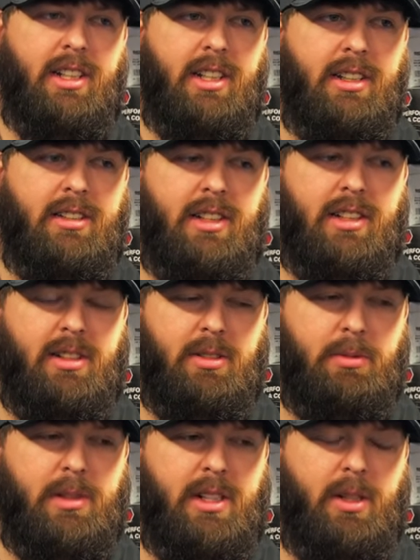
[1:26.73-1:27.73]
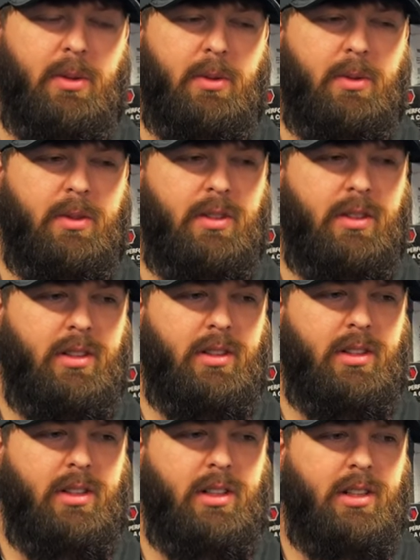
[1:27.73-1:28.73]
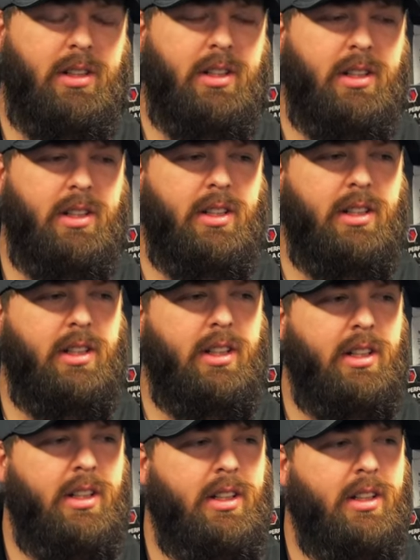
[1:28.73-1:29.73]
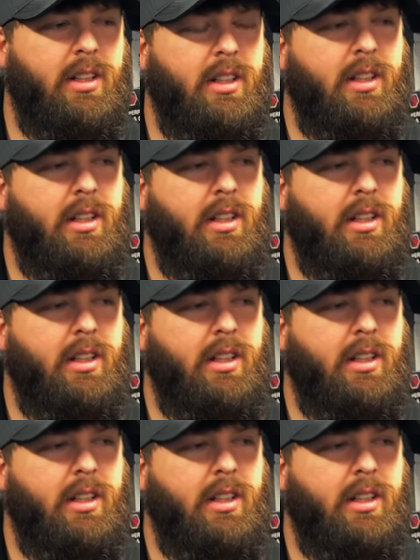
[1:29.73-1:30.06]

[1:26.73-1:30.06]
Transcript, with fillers: it's it's gonna be cool. That's gonna be awesome.